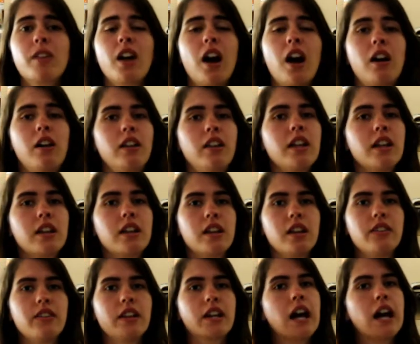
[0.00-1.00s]
I'll link
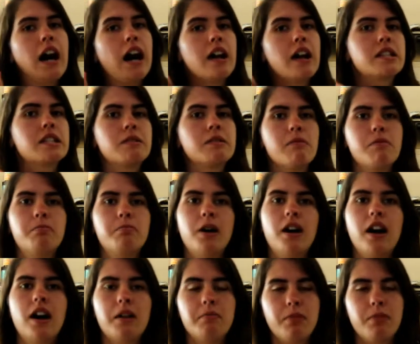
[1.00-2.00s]
in the cards
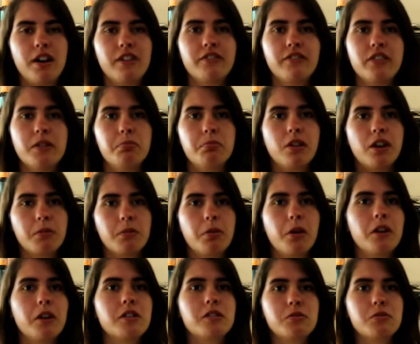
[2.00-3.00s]
above the blog
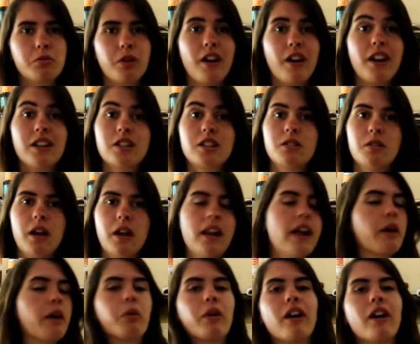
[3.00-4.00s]
post where
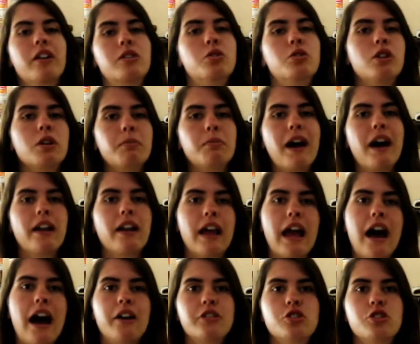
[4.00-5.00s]
I talk about
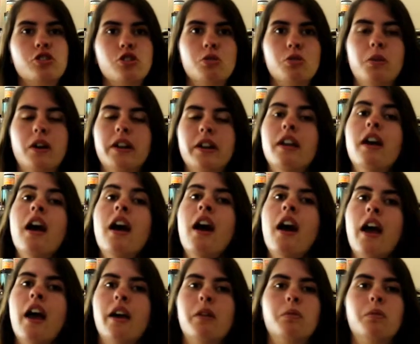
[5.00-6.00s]
how to do one
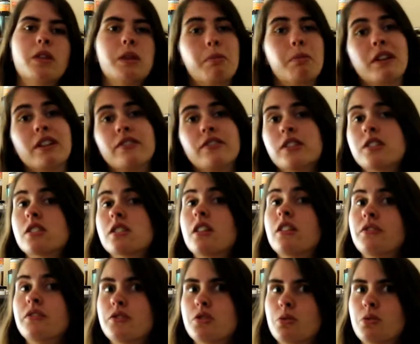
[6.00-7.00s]
and what the benefits
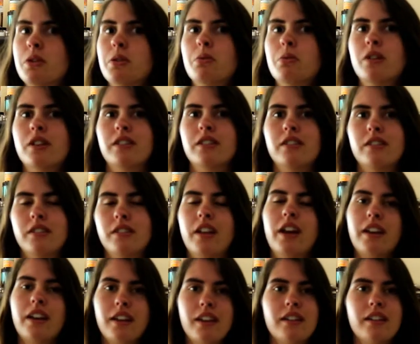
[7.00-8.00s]
of doing one
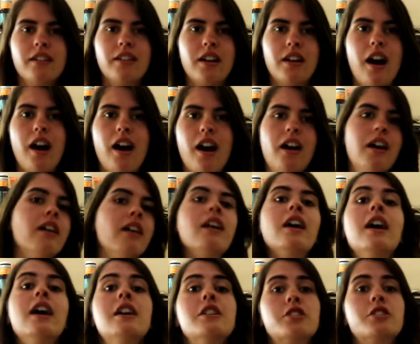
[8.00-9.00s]
like are.
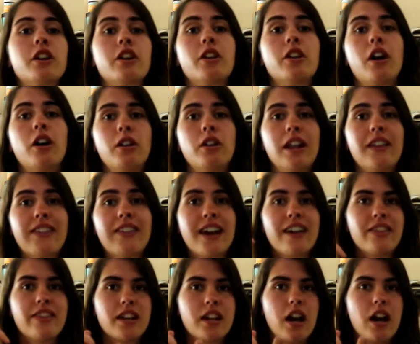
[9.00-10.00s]
So I'll link
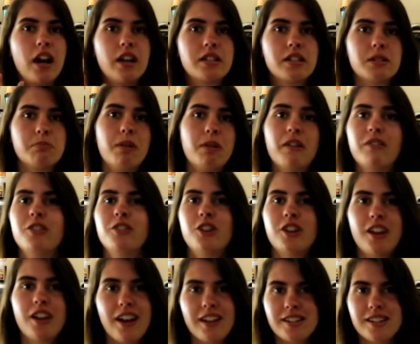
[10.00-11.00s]
that in the cards above and you
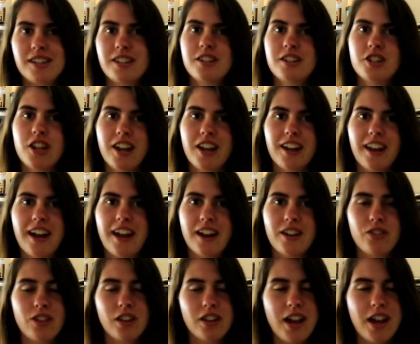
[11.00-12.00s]
guys can check it out
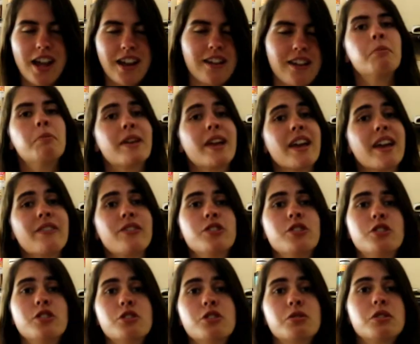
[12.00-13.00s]
if you like. But yeah, if you
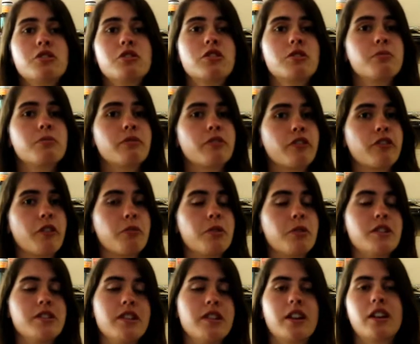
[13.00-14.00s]
do switch from
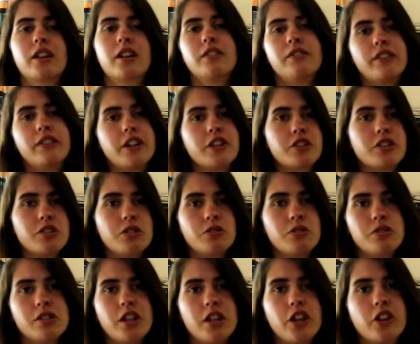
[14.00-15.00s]
using a
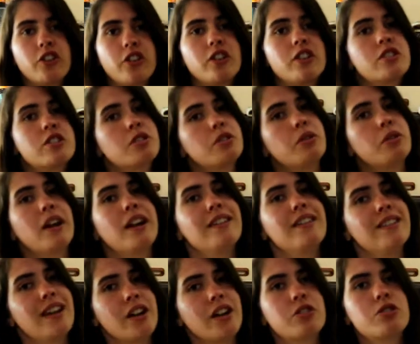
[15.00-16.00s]
conventional deodorant to
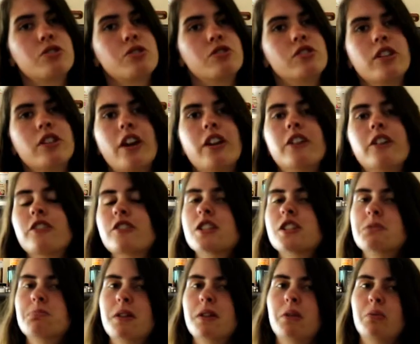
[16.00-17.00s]
a natural deodorant,
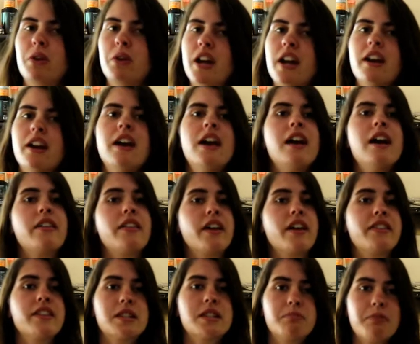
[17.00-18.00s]
just be aware
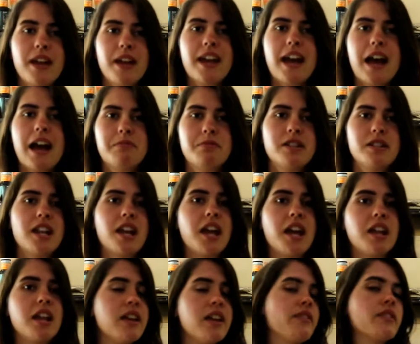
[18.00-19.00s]
that this may happen,
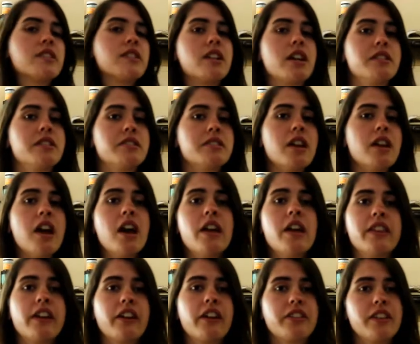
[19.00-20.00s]
and if it does,
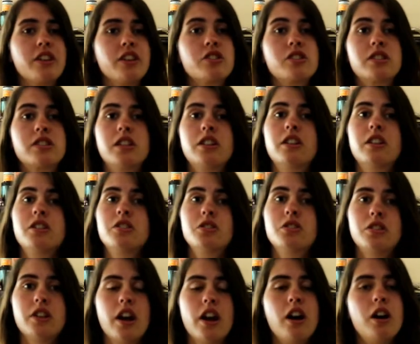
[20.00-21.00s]
there are things that you can
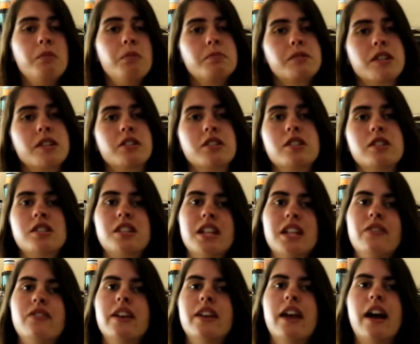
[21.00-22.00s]
do to help, such as
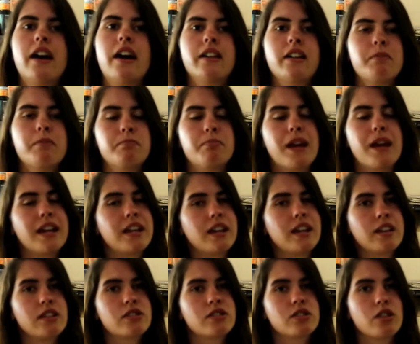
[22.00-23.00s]
leaving out
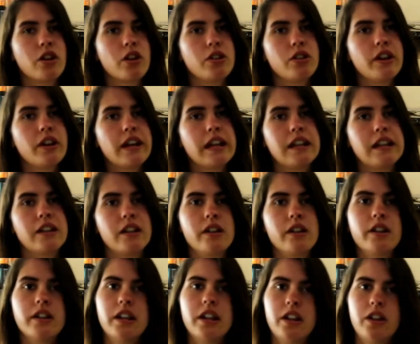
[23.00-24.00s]
baking soda in the